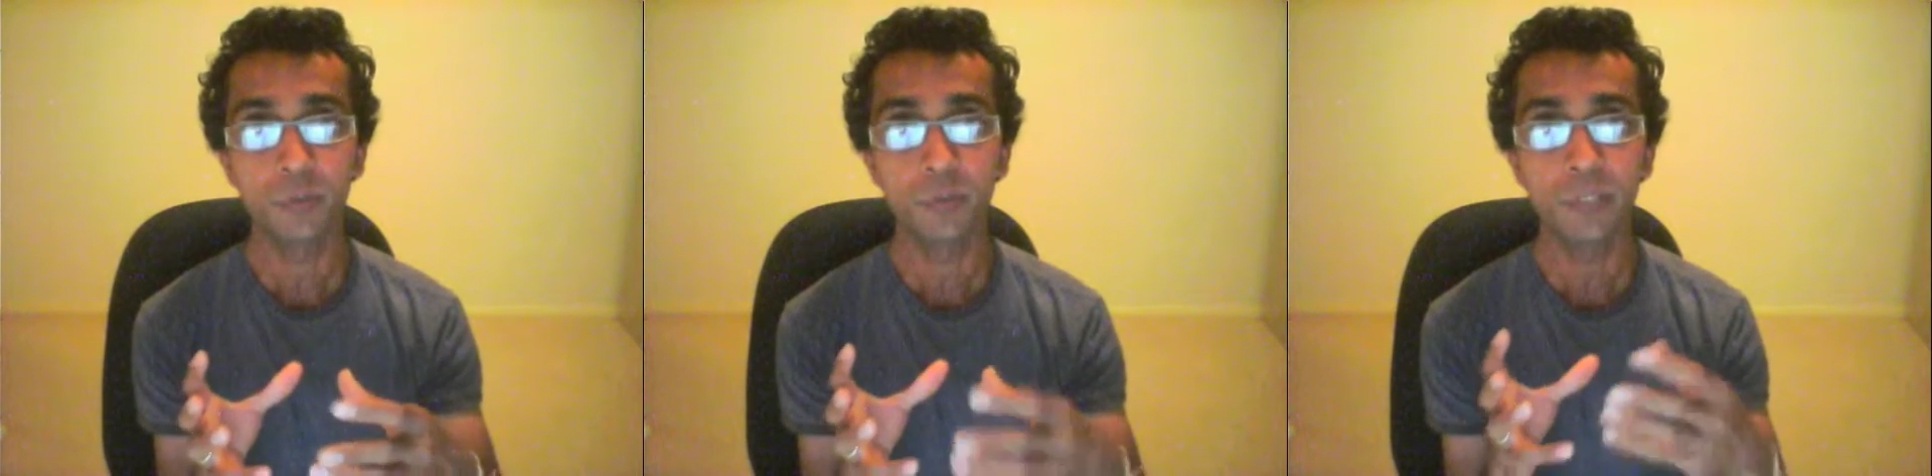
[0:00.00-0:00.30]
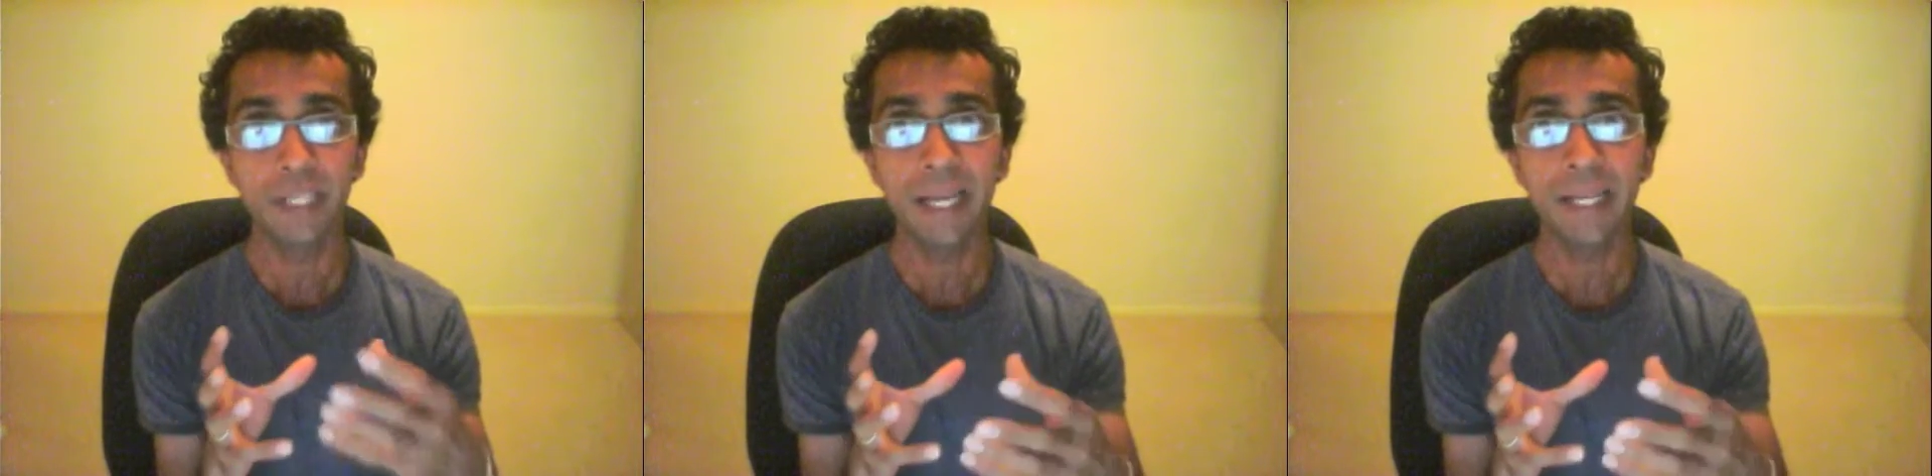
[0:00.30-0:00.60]

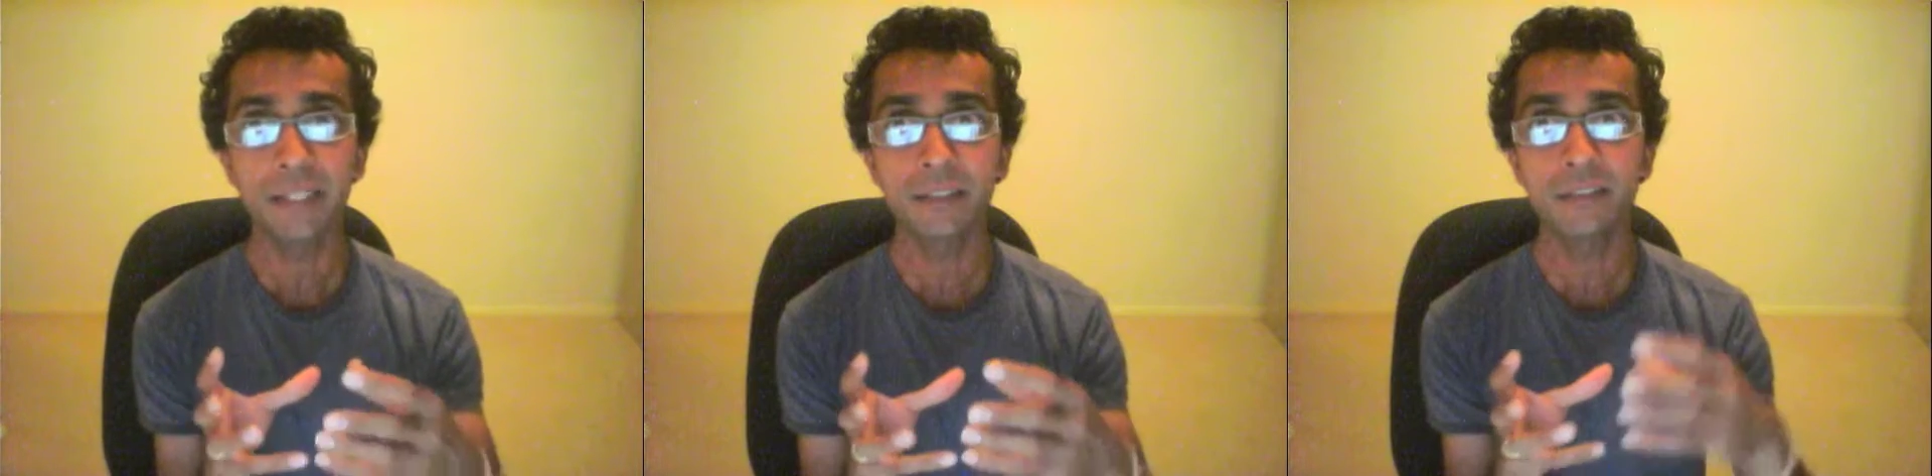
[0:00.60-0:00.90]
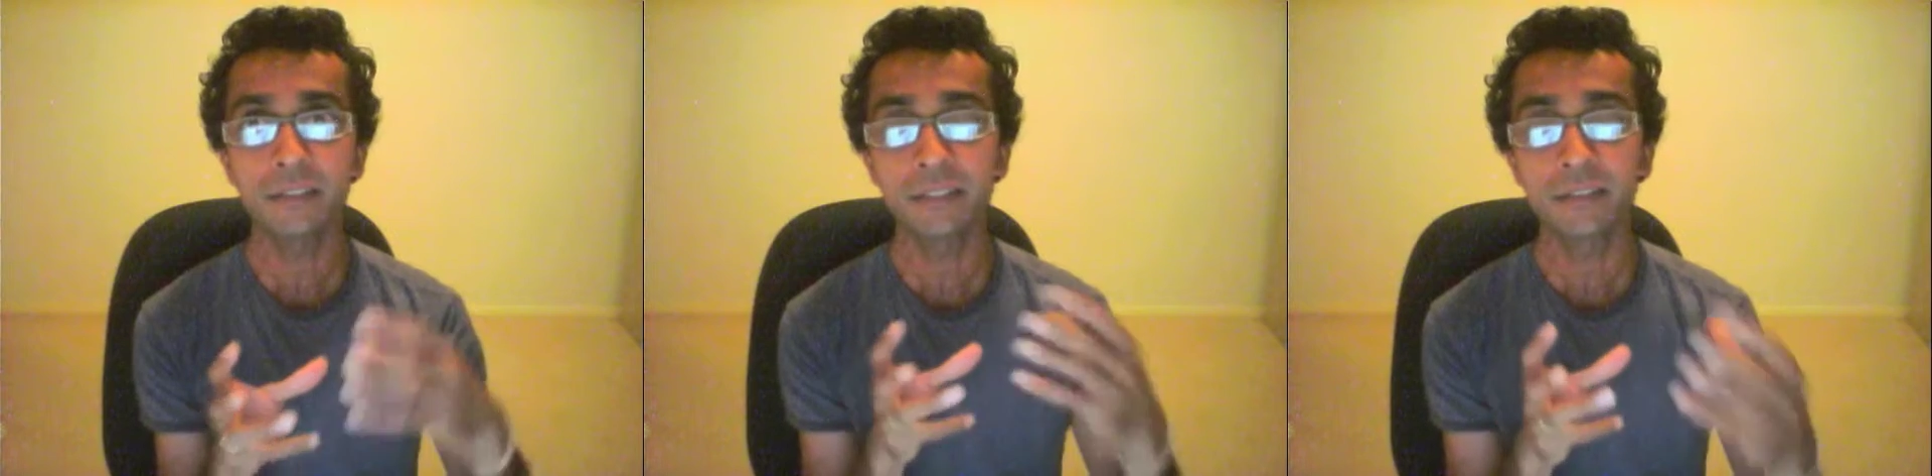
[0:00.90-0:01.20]
create
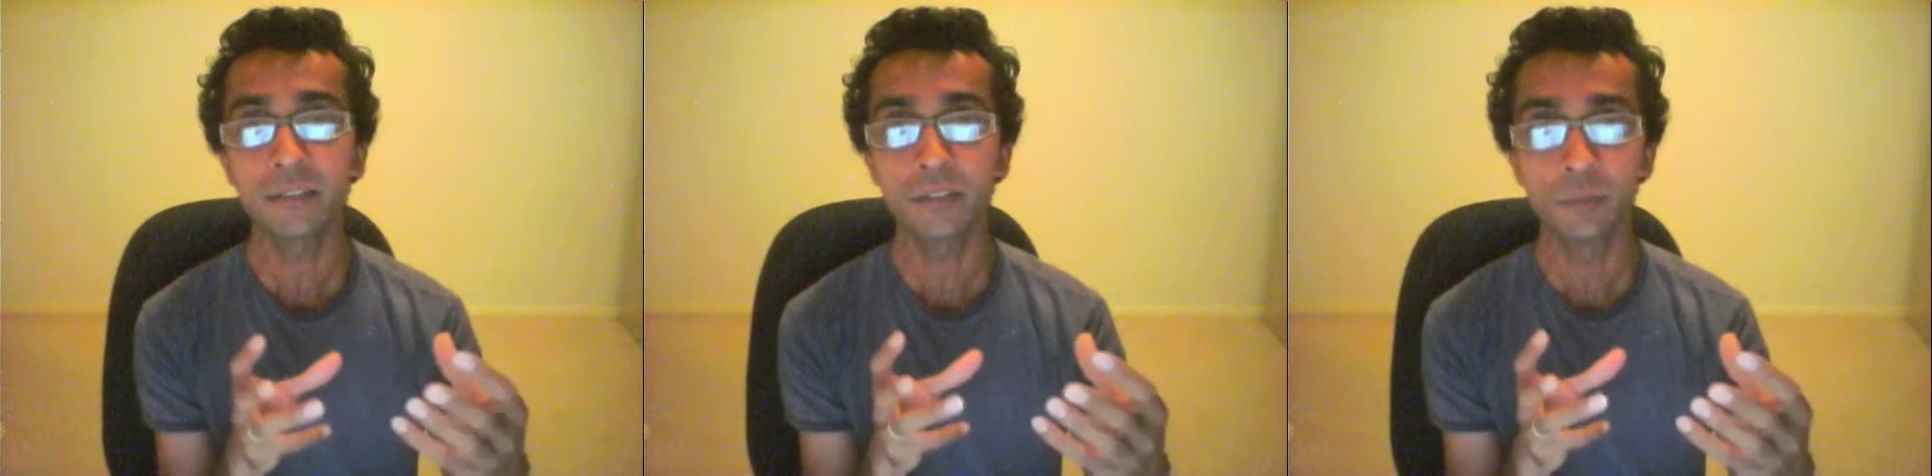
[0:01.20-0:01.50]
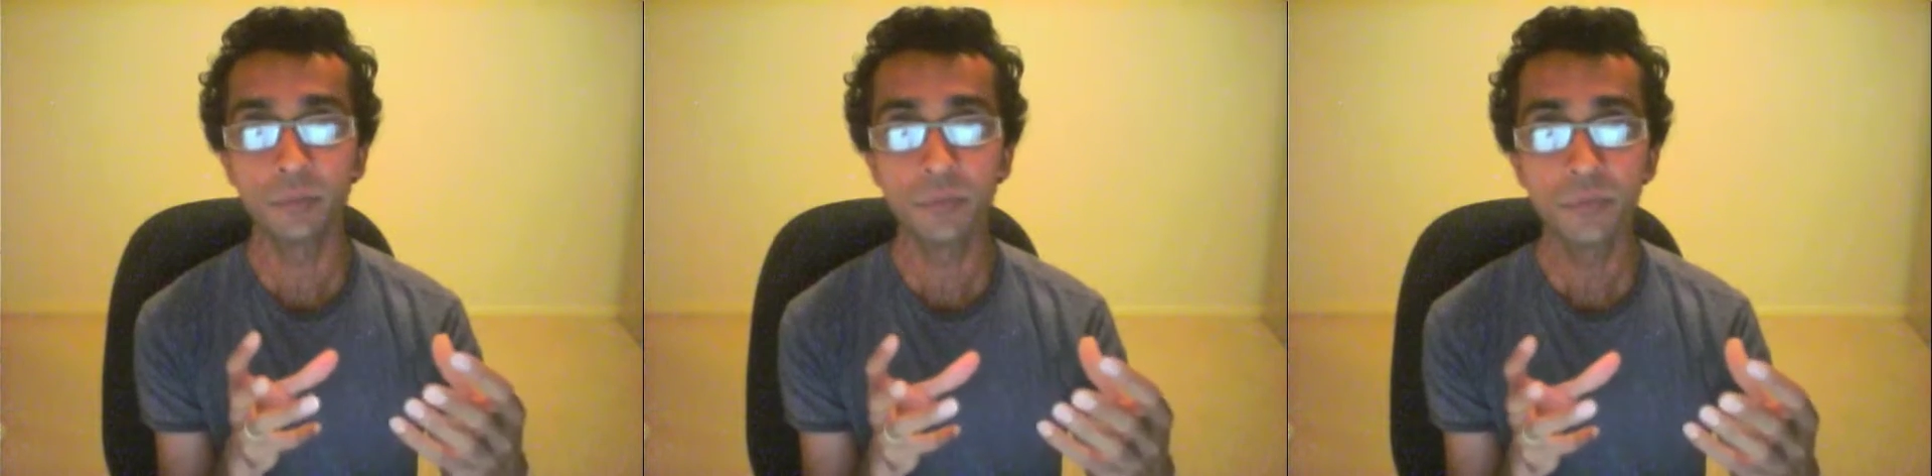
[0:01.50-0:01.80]

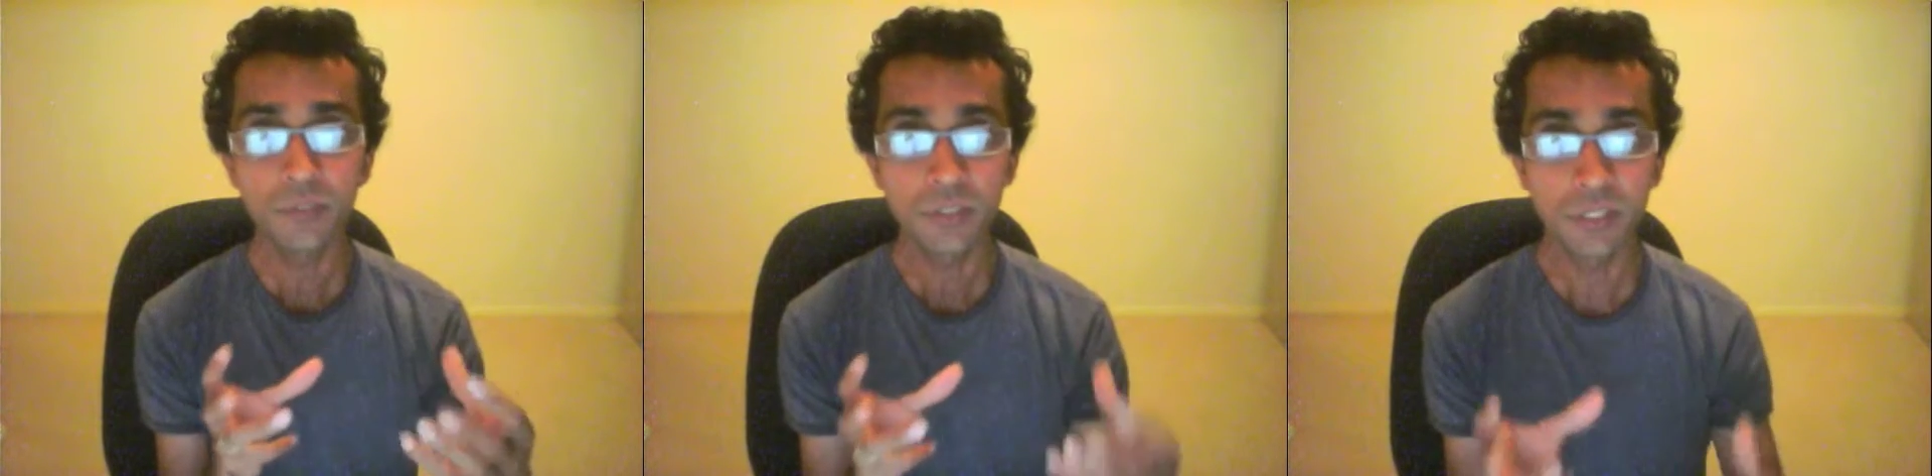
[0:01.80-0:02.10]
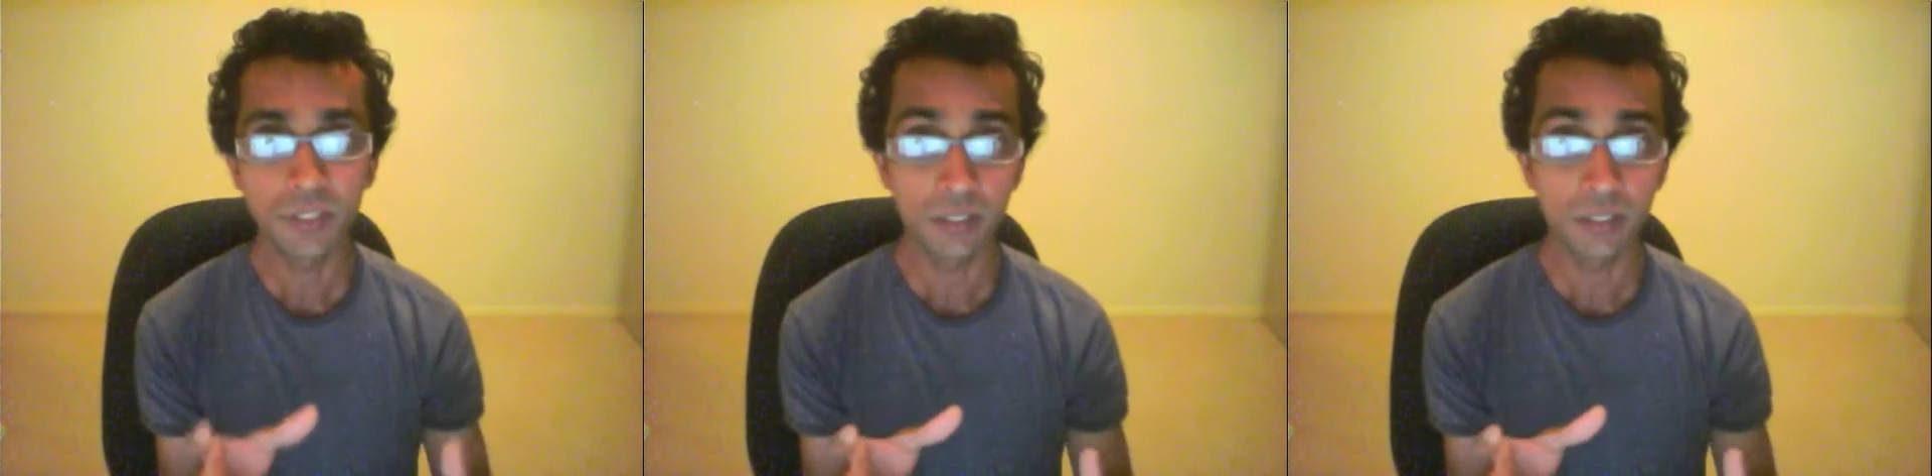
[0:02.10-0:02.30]
systems,